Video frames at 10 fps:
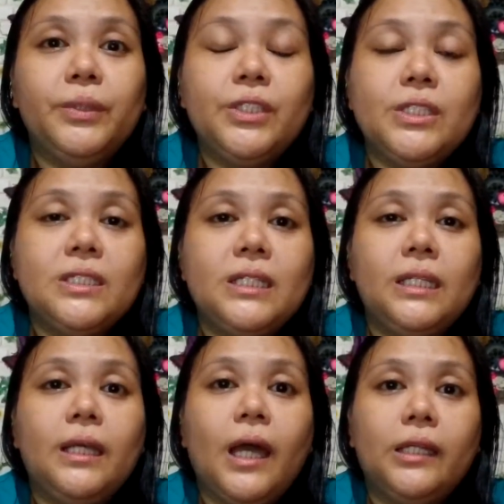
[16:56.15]
which is
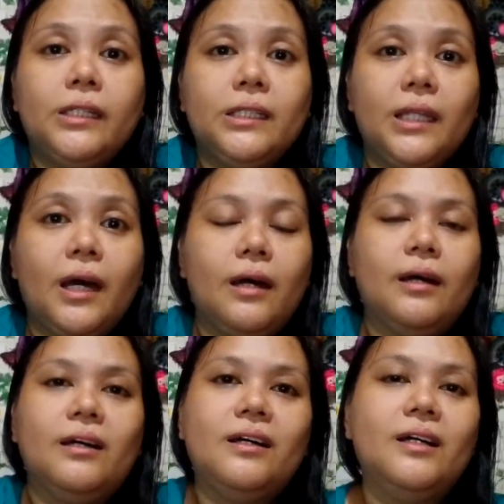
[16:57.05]
in Canada.